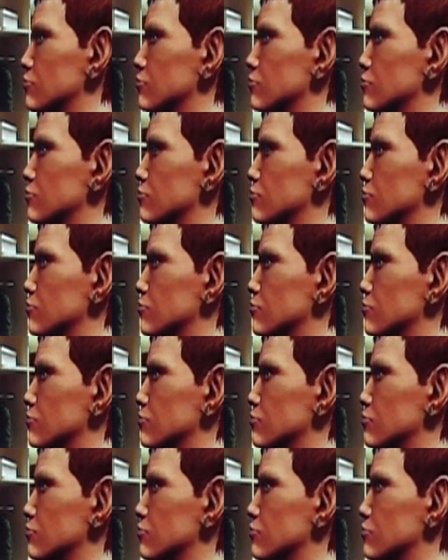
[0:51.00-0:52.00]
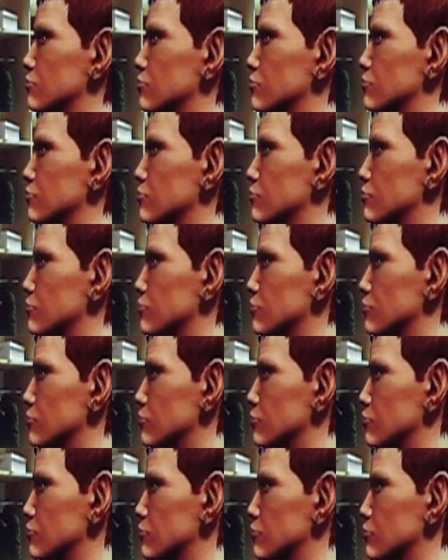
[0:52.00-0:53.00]

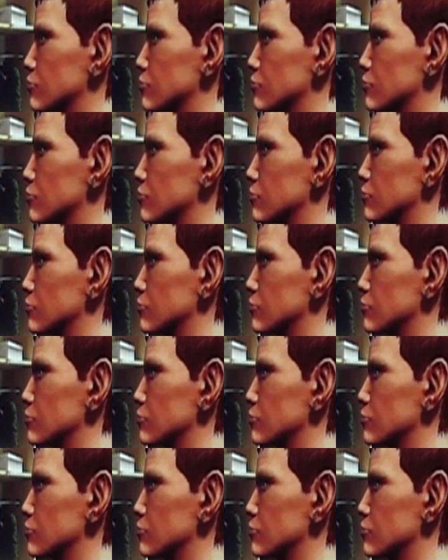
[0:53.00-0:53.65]
Nobody speaks.